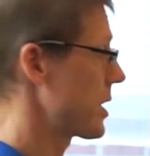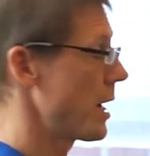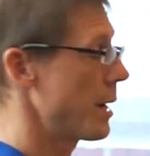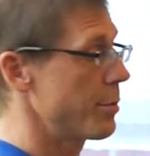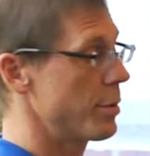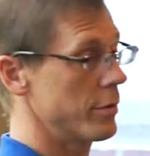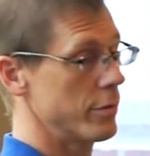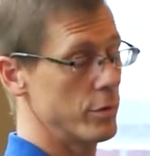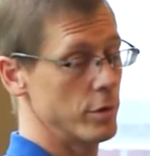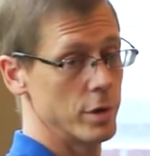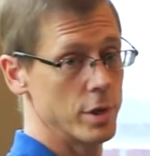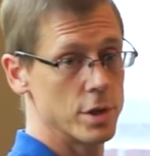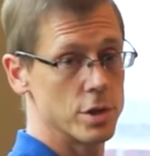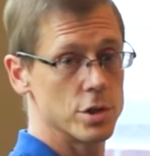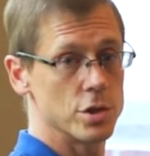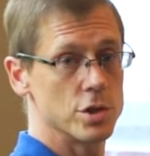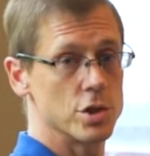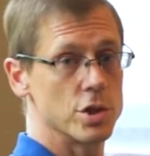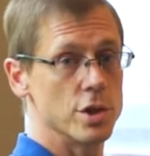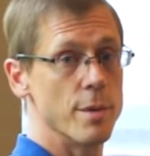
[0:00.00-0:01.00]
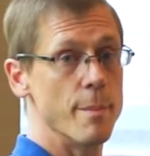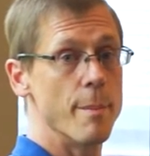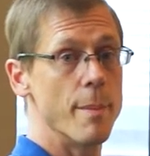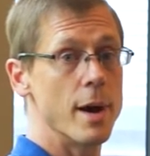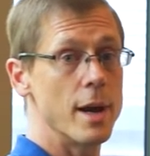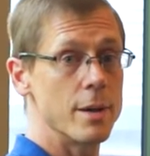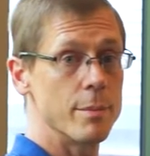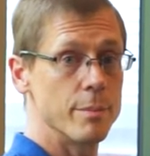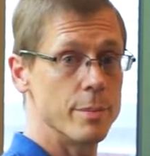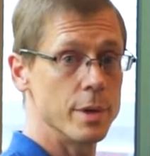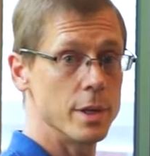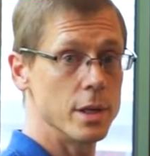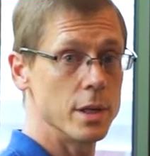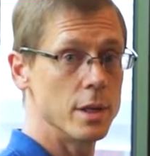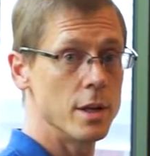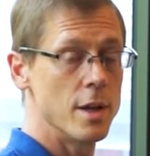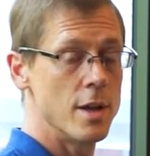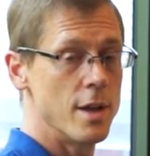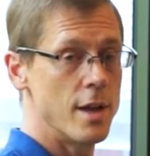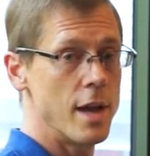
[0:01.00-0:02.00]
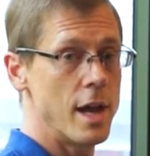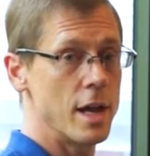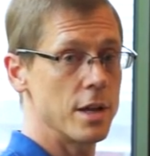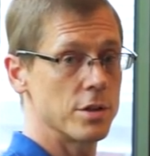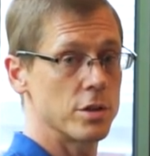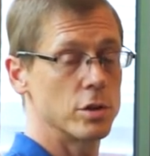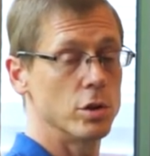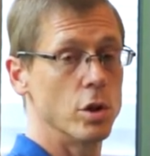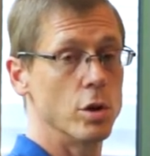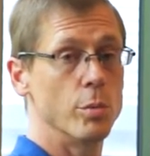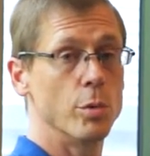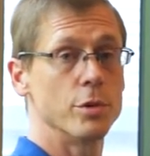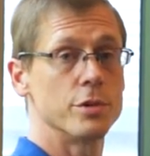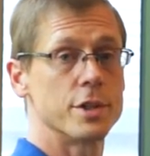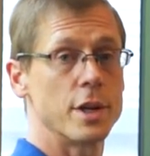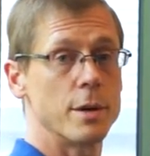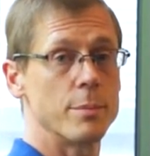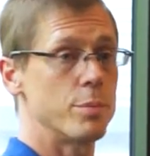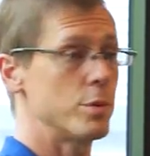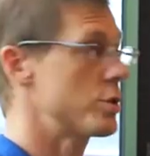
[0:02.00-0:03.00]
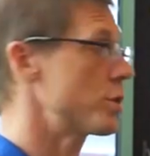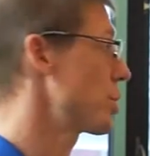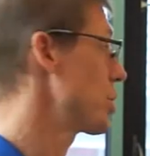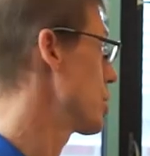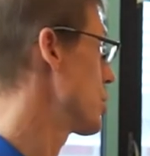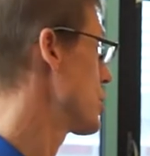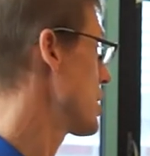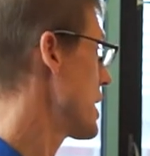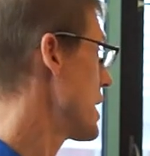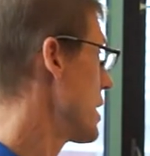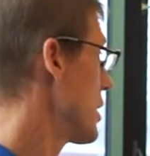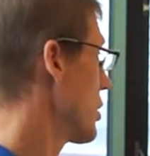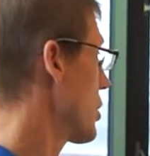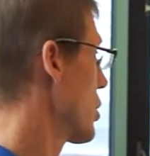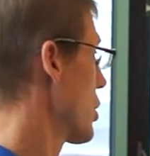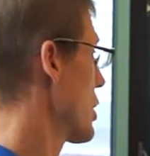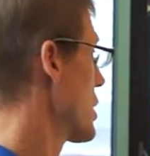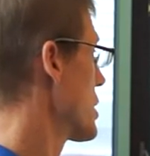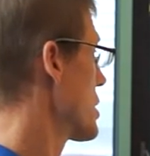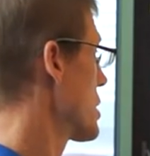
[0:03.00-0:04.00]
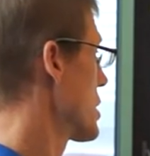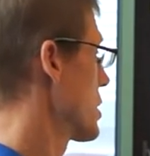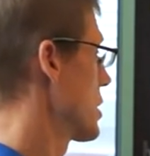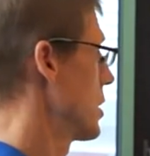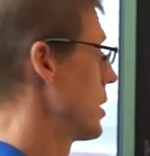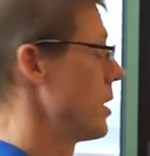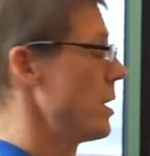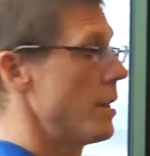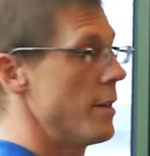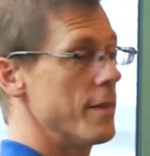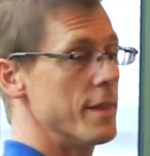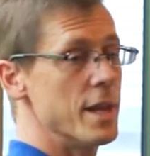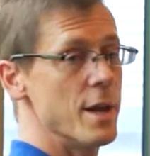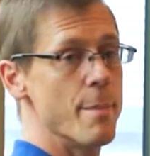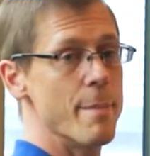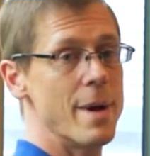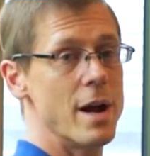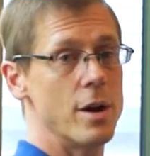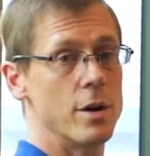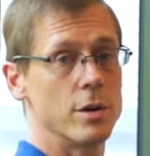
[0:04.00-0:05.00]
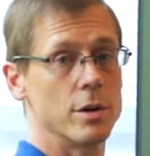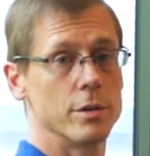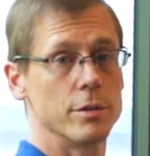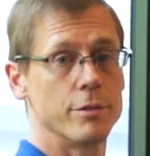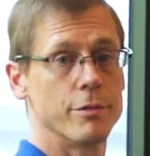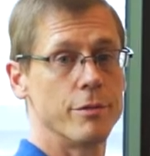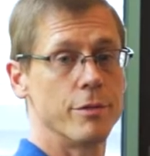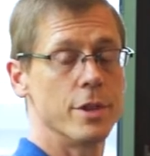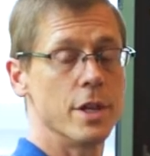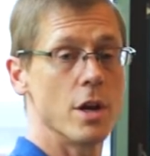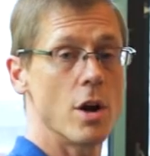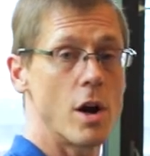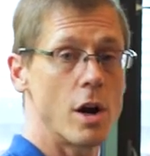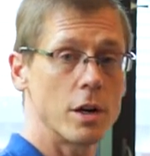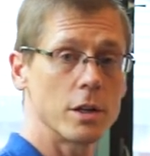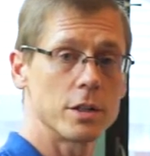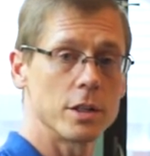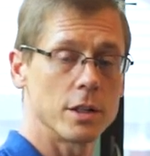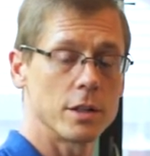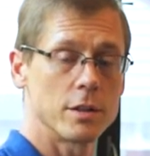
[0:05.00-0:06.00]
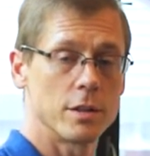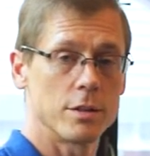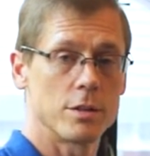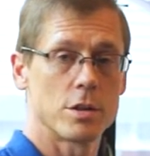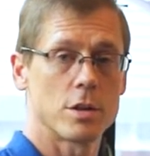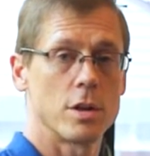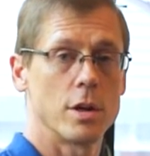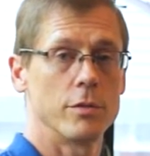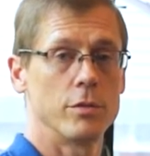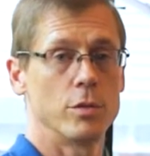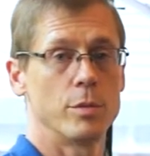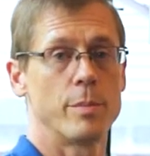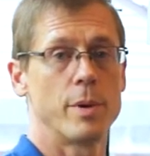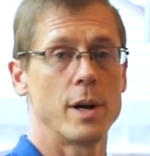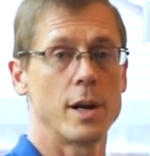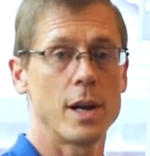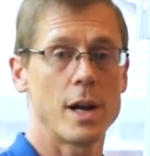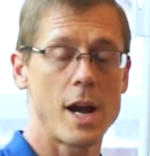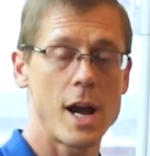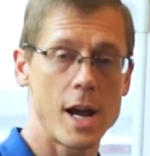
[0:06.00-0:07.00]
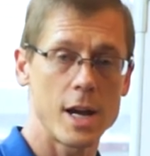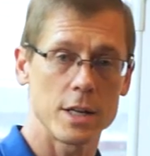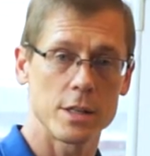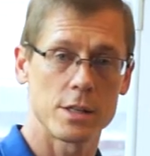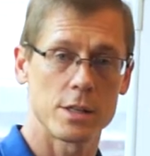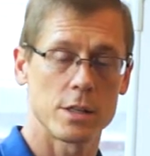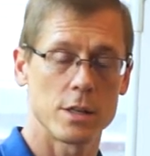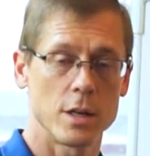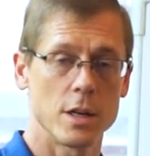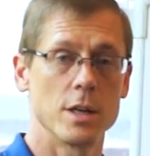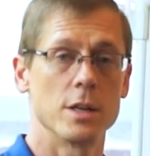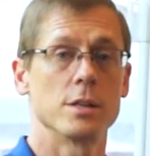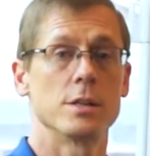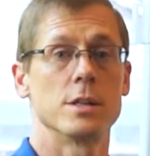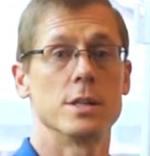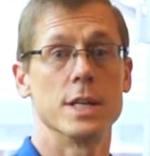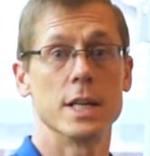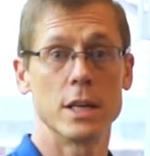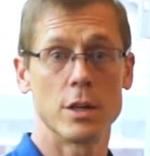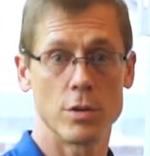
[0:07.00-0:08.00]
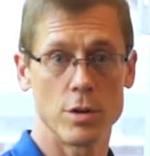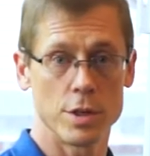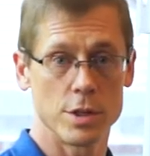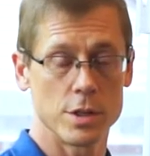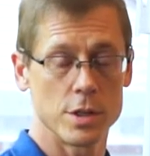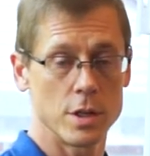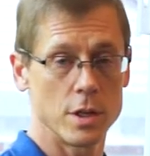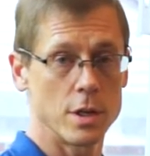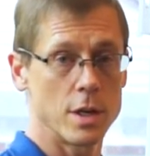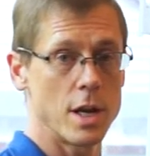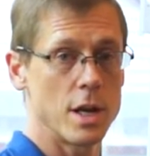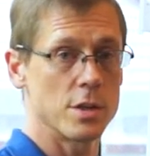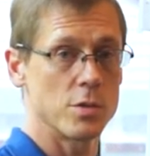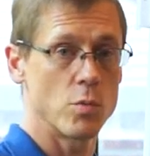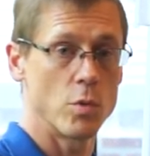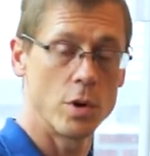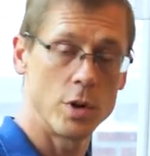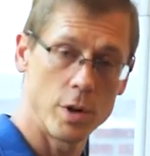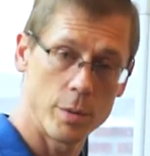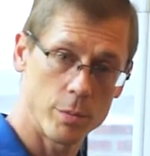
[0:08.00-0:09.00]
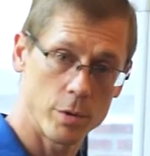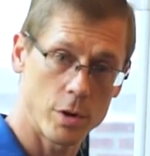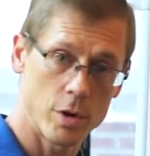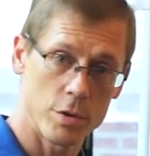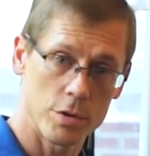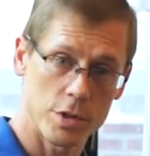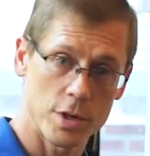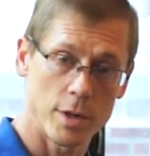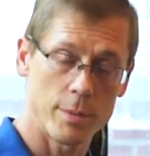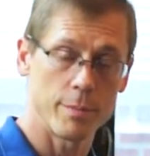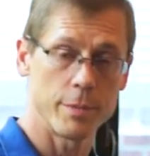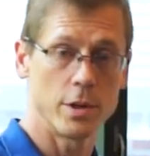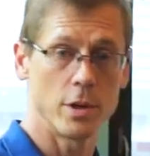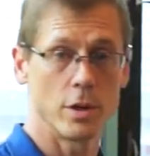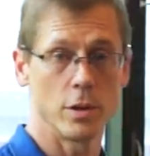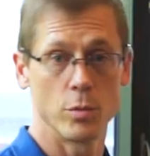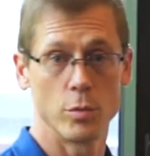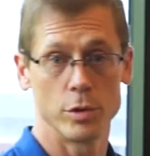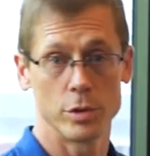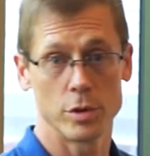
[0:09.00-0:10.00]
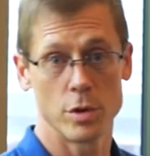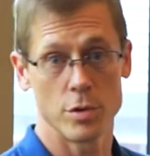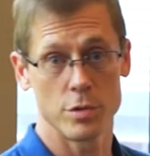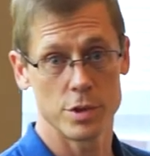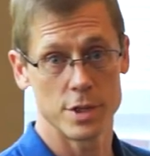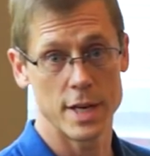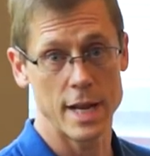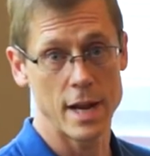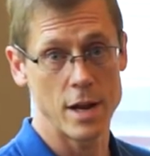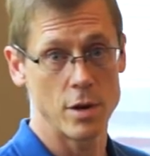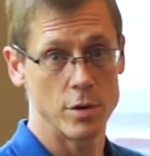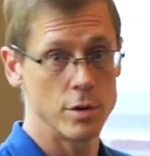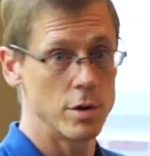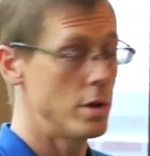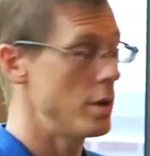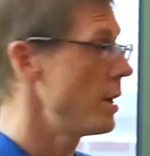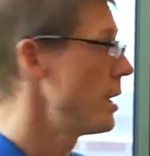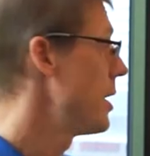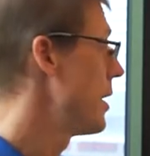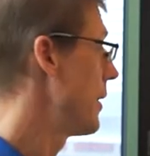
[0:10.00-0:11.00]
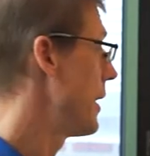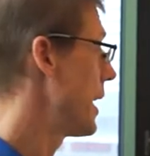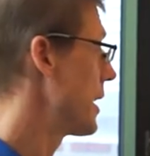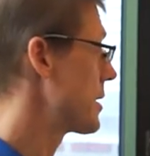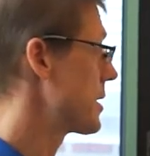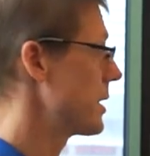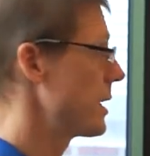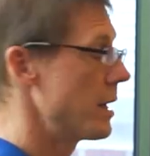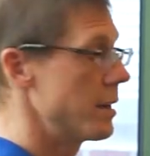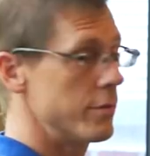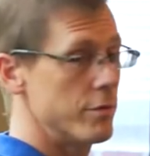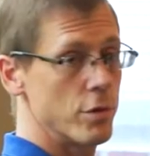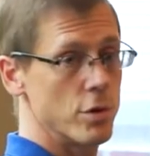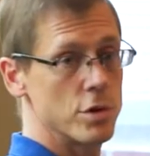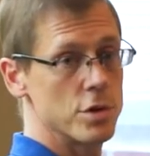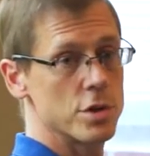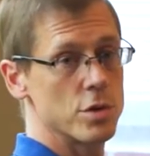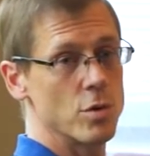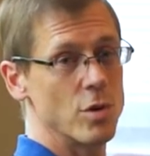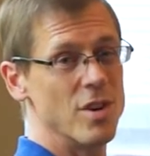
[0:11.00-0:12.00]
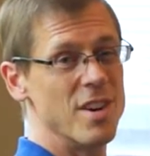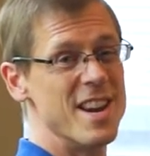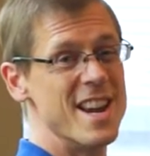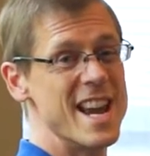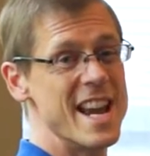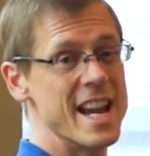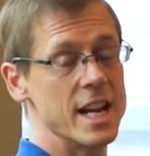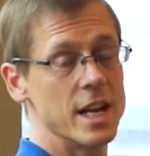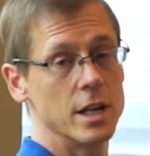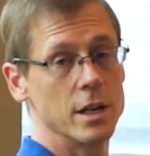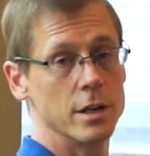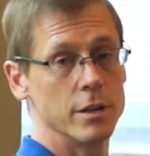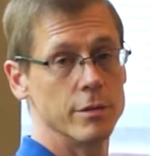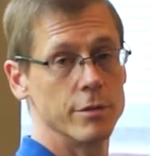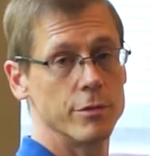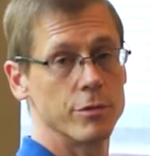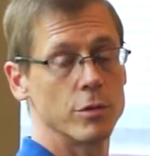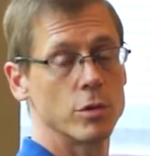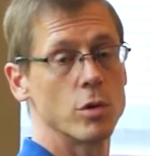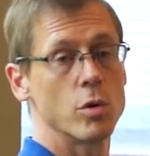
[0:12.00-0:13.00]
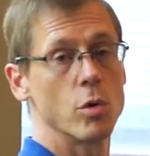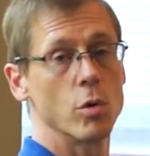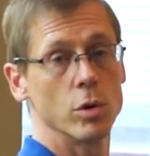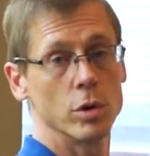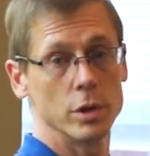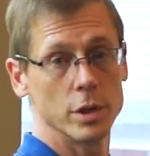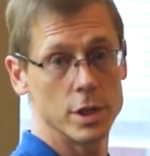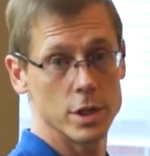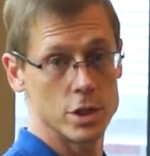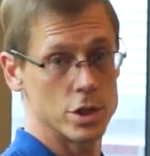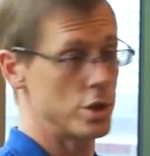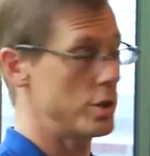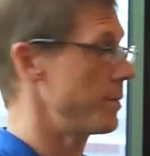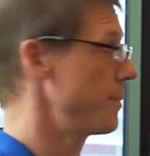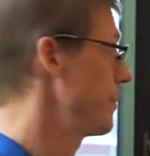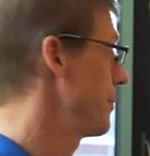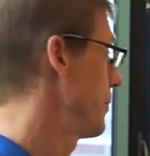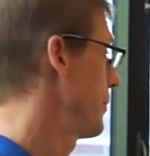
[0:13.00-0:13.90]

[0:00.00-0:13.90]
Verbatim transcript: type of relationship might be as global temperatures increase, the amount of the Arctic that's covered by ice is decreasing. As one number goes up, the other one goes down. That's an inverse or a negative correlation.